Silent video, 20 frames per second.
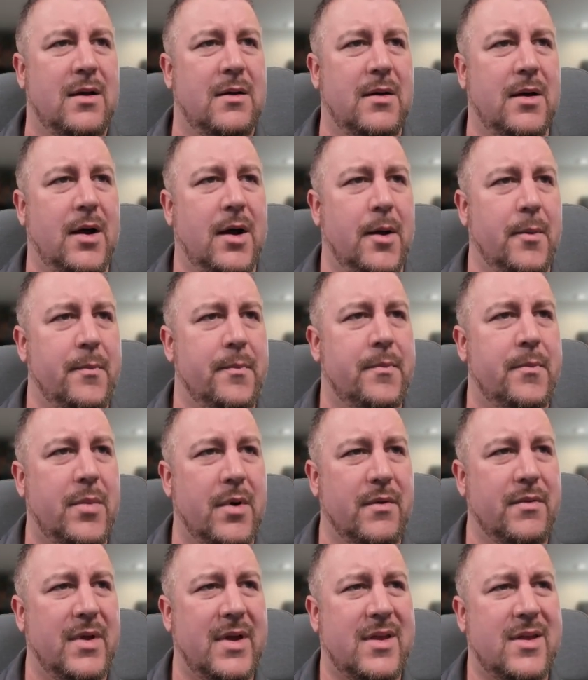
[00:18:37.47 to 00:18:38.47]

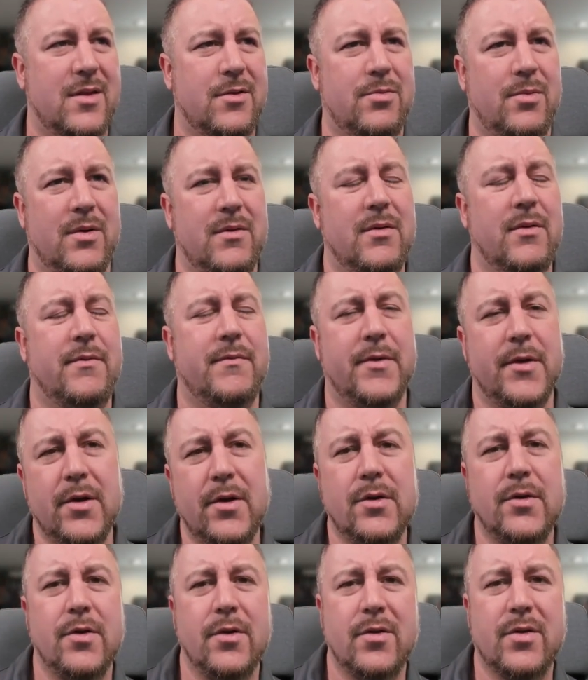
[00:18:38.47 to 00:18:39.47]
But this is one of a
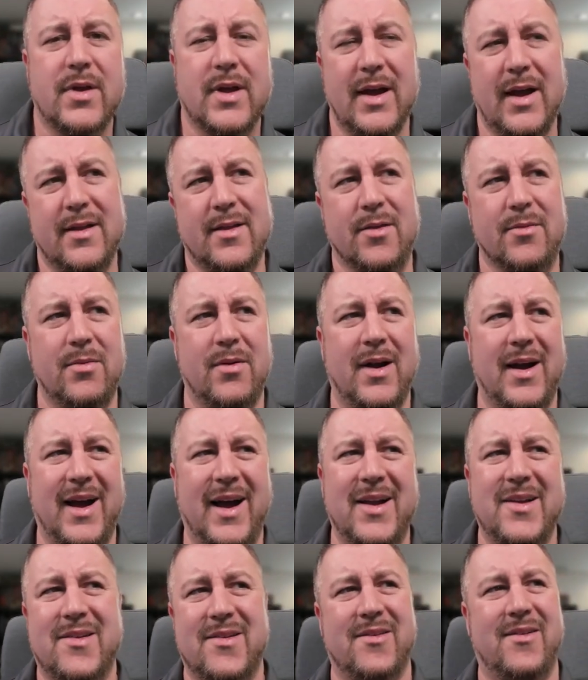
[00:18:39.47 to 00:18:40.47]
few use cases where I
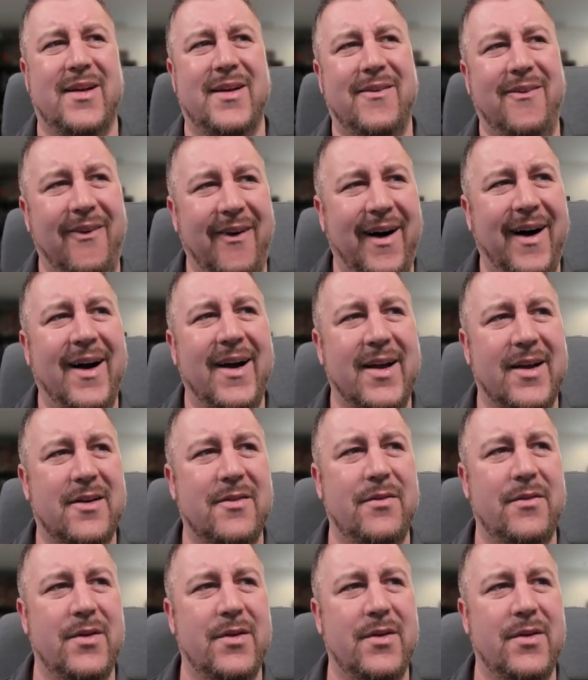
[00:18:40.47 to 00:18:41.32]
actually like